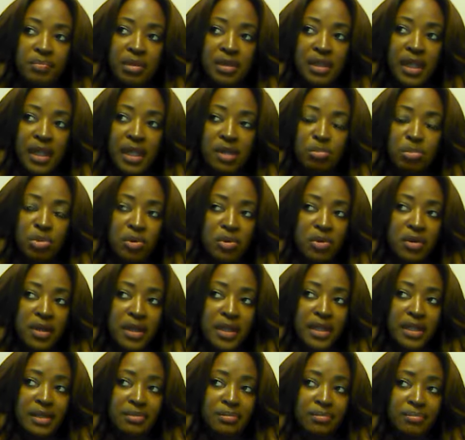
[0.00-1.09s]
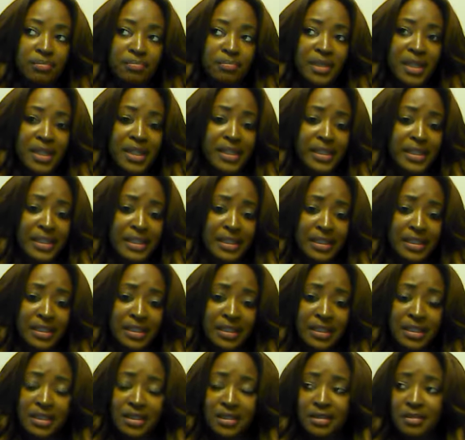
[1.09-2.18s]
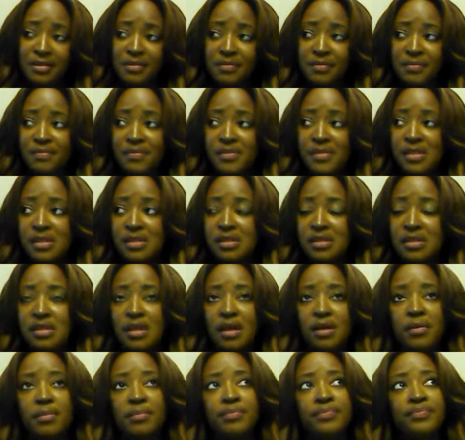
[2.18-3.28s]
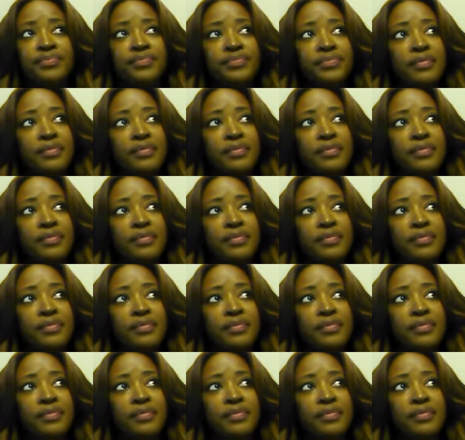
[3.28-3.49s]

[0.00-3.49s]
Playboy Bunny, uh, some